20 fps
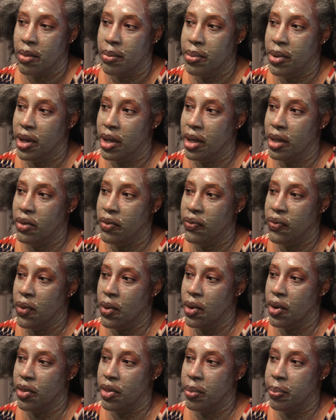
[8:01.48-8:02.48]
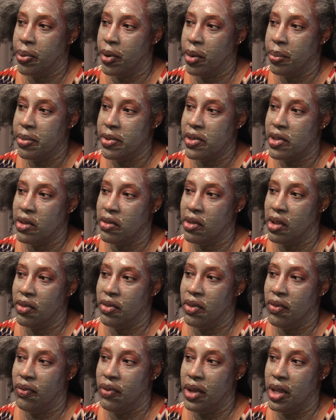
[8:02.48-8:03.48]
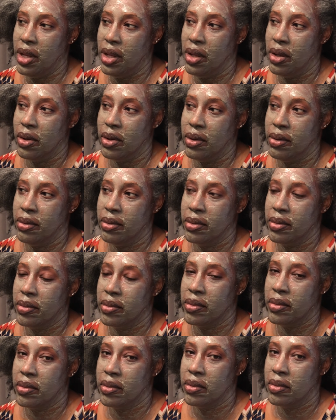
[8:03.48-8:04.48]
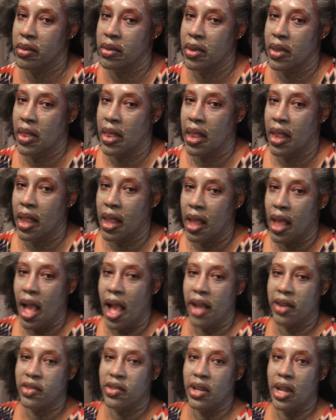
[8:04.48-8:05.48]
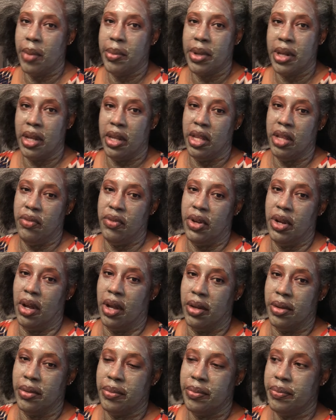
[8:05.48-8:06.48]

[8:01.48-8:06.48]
but for the purposes of the video, actually I'm gonna leave it on.